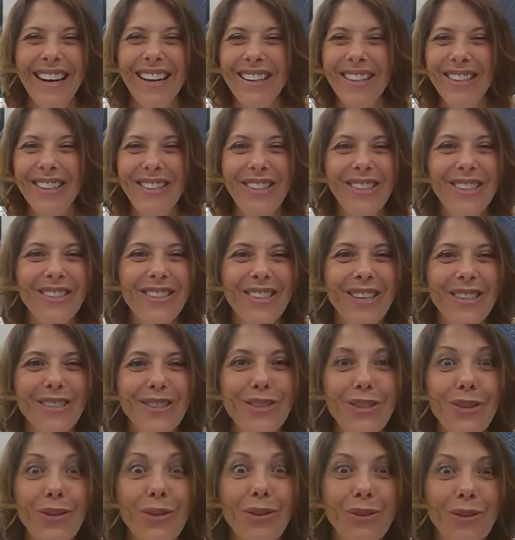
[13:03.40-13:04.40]
can use those
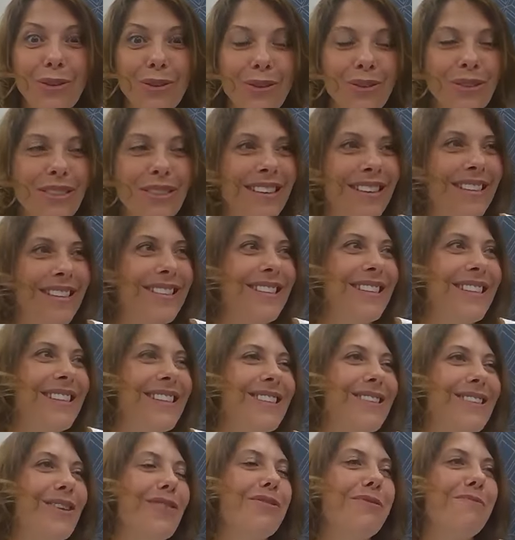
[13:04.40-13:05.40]
tours as an
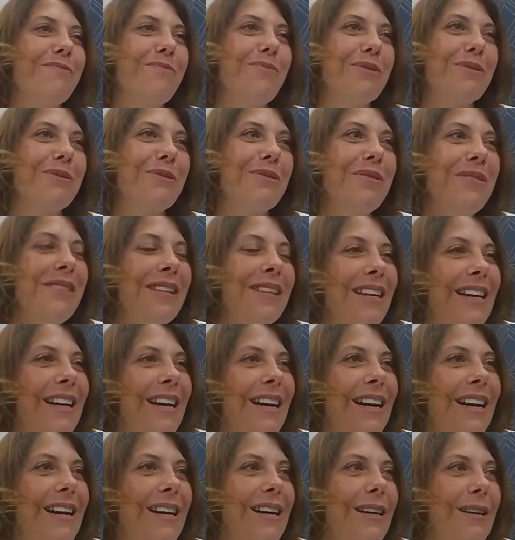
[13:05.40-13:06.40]
example.
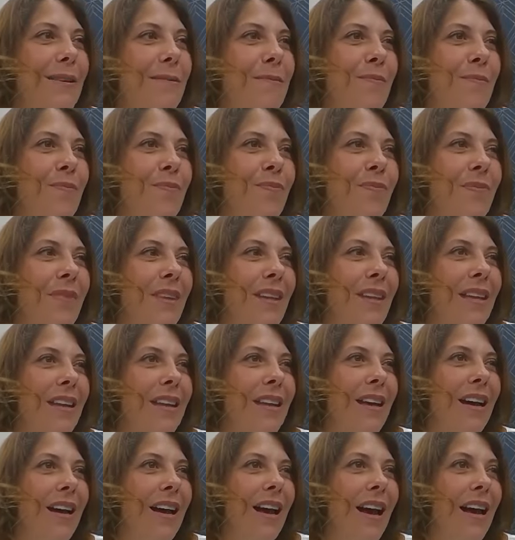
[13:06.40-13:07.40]
And
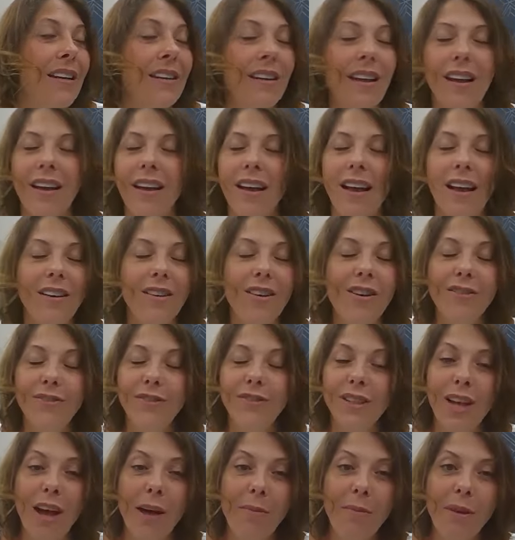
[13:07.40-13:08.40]

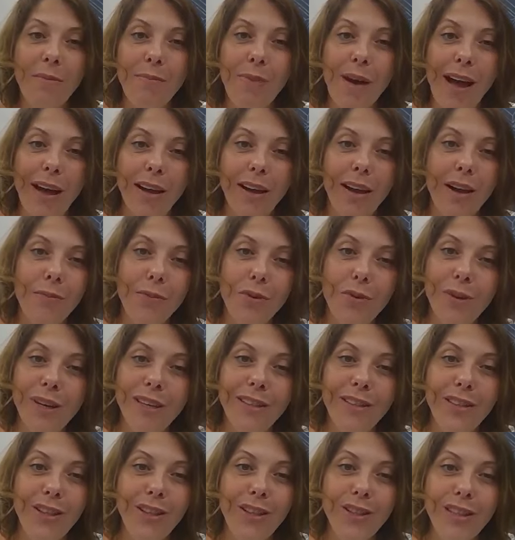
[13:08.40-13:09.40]
after coming back, I'm
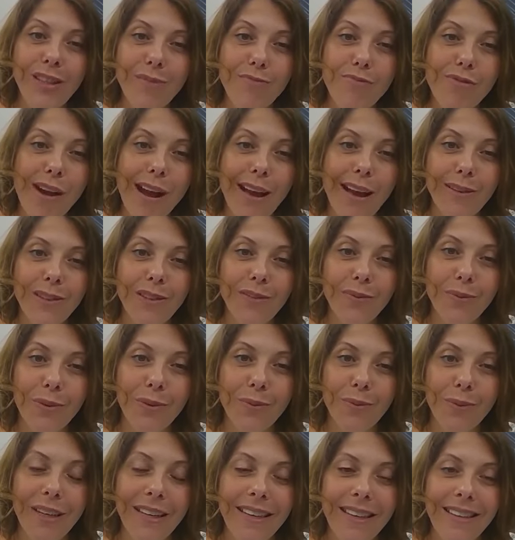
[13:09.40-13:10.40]
always hugely proud of
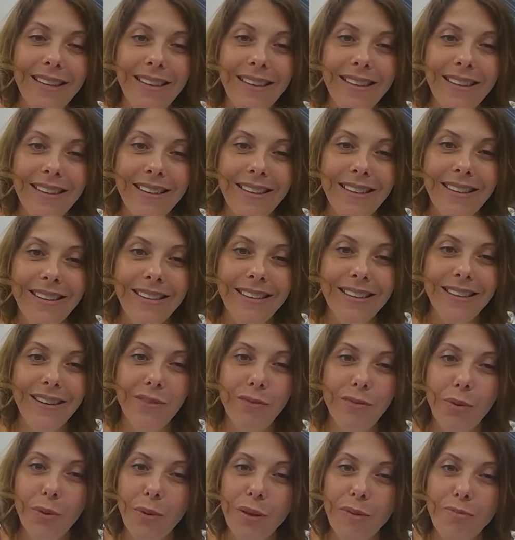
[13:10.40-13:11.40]
what we
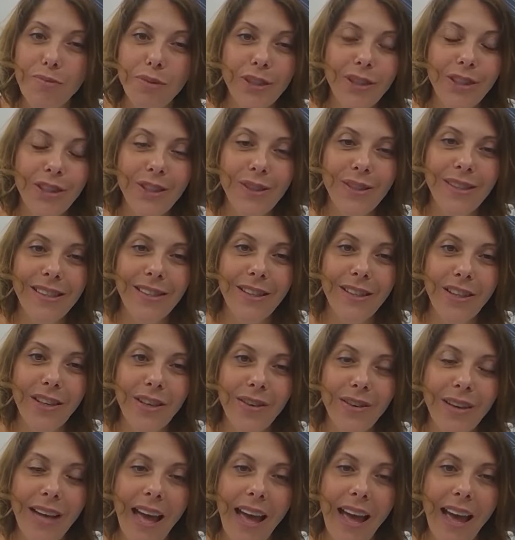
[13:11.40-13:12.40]
produce in
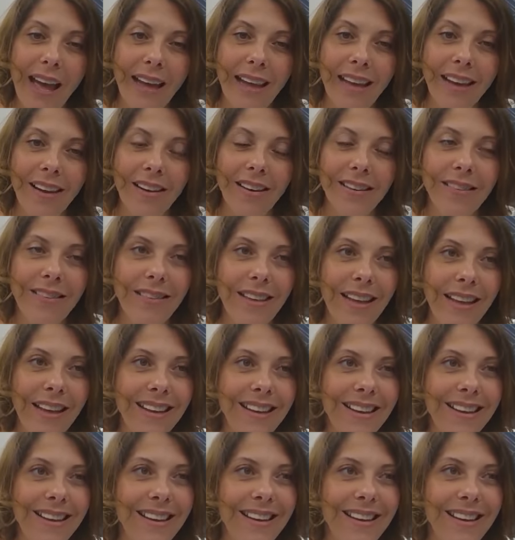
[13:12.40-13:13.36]
the UK. I think